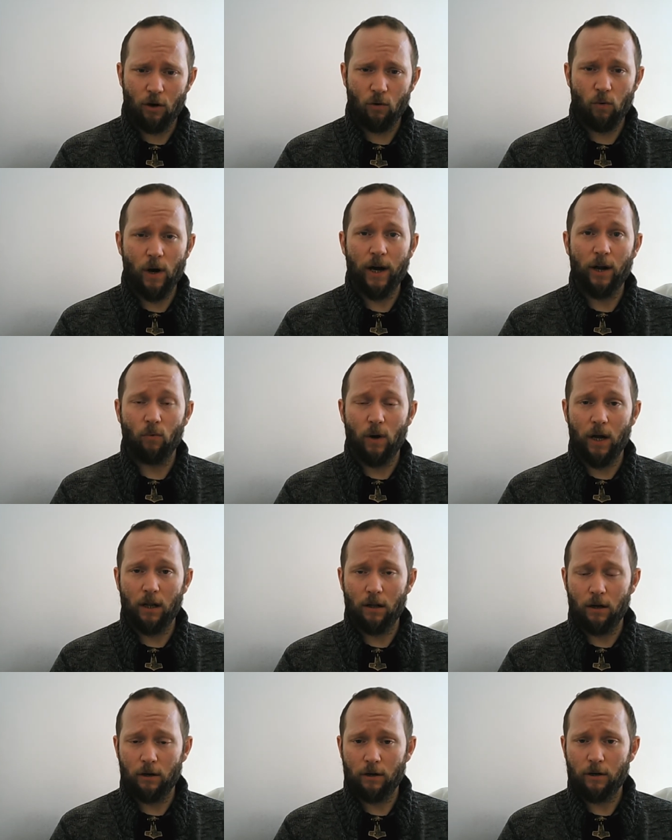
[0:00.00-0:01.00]
quite a
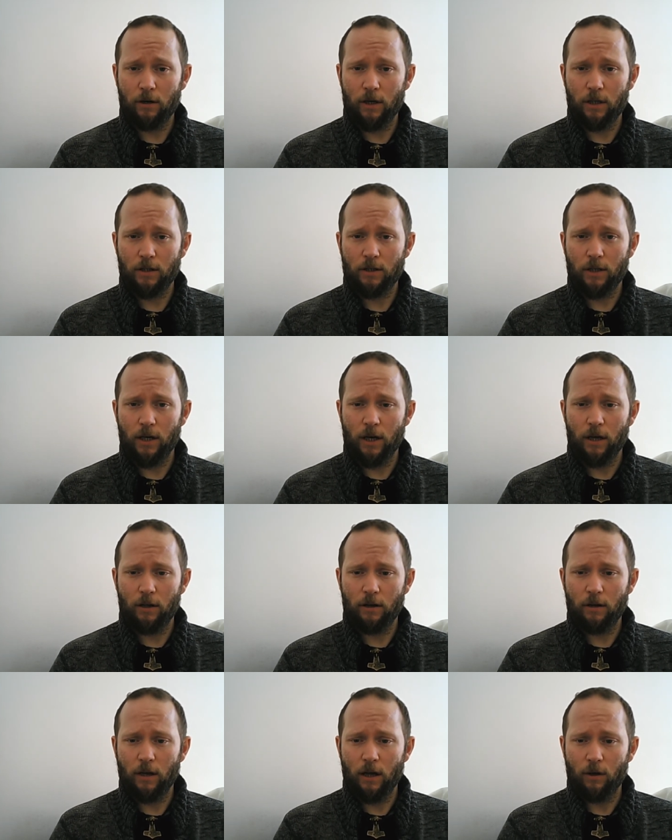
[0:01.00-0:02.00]
while longer it's
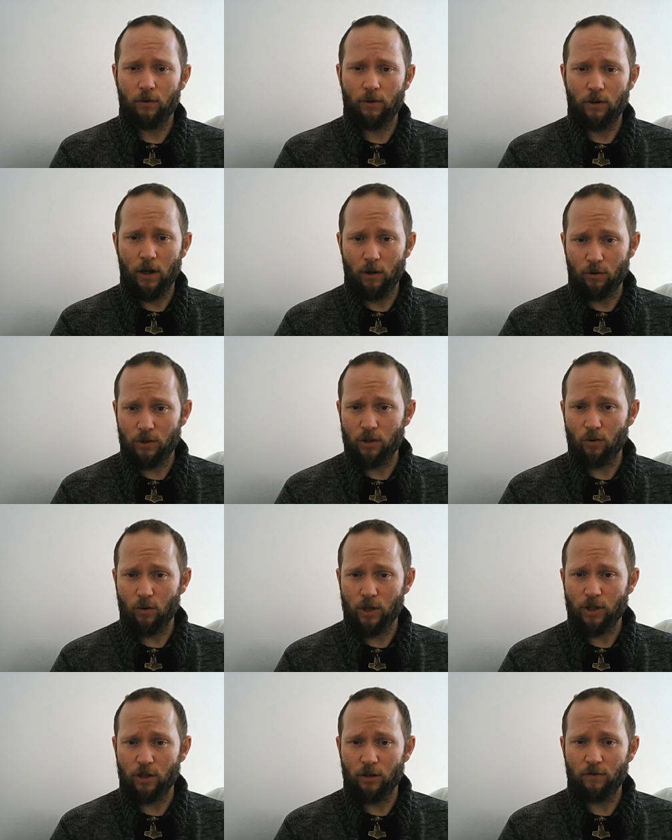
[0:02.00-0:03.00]
now now it's the
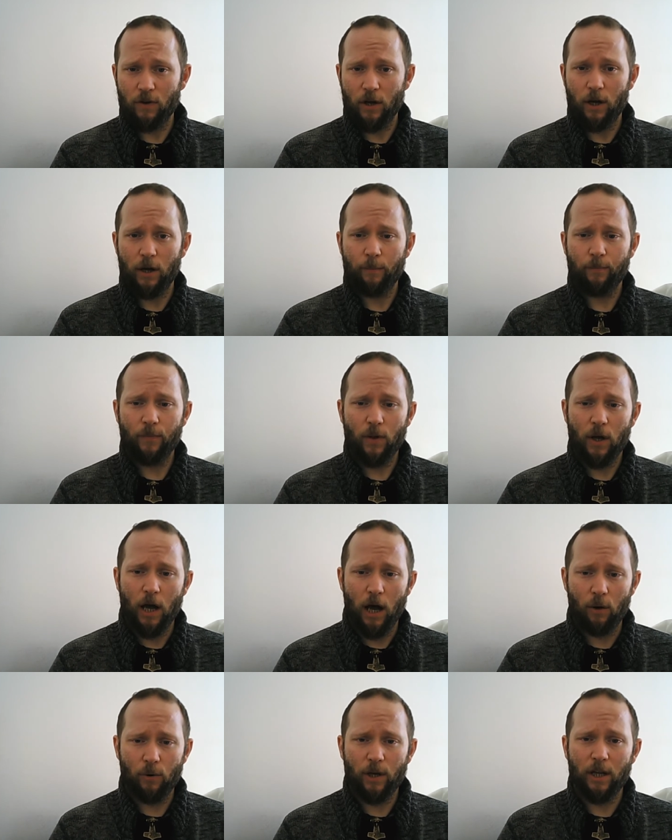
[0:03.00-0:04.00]
question of
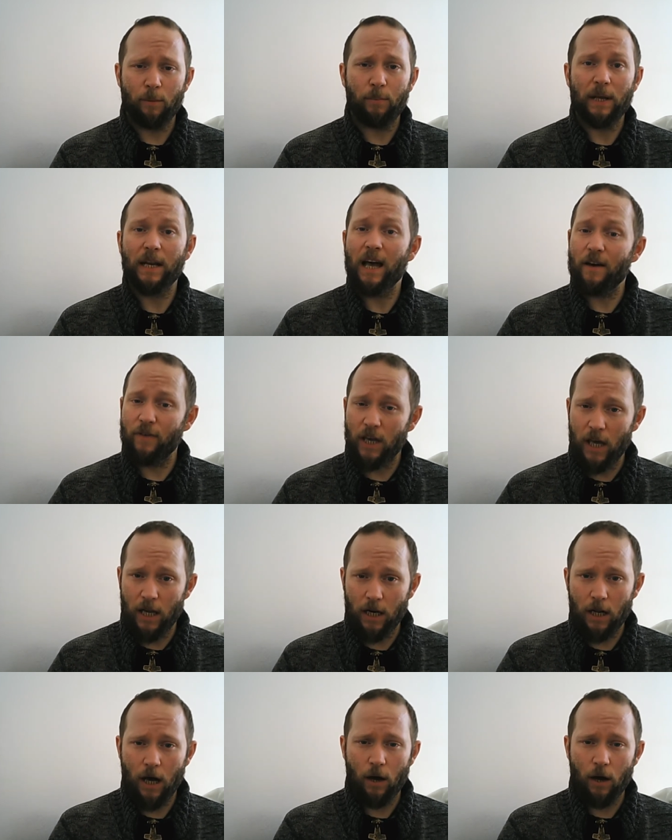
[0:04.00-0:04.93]
how can it be navigated?